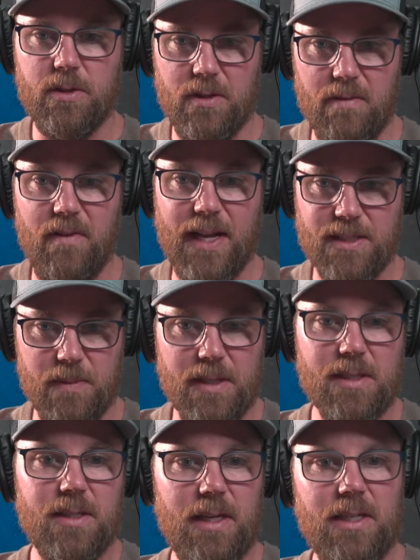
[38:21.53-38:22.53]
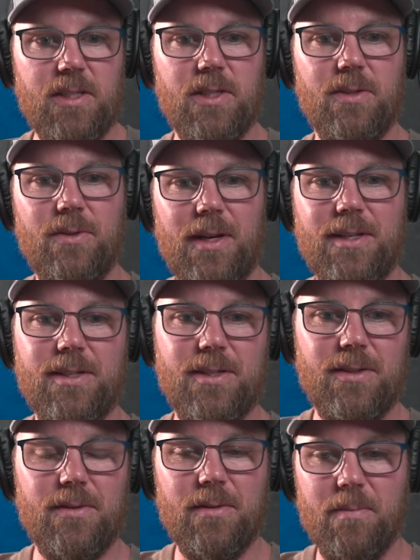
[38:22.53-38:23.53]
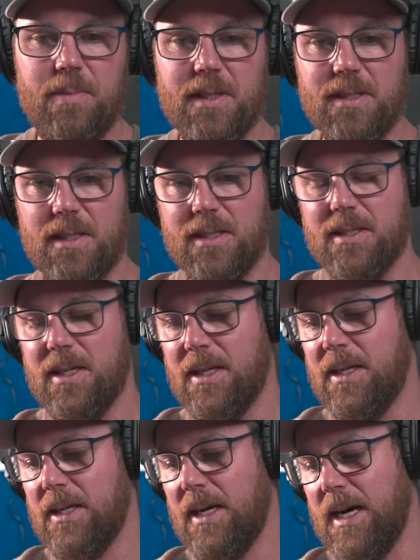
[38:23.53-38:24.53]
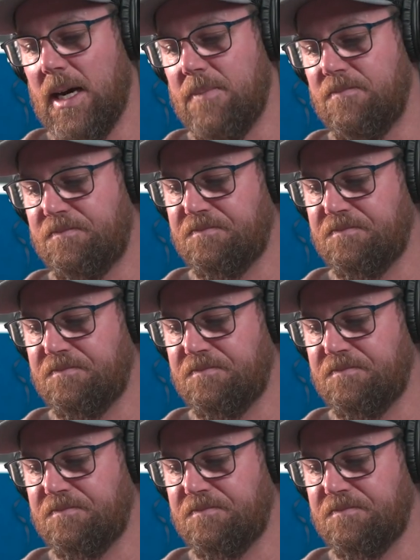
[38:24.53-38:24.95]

investment into the business. I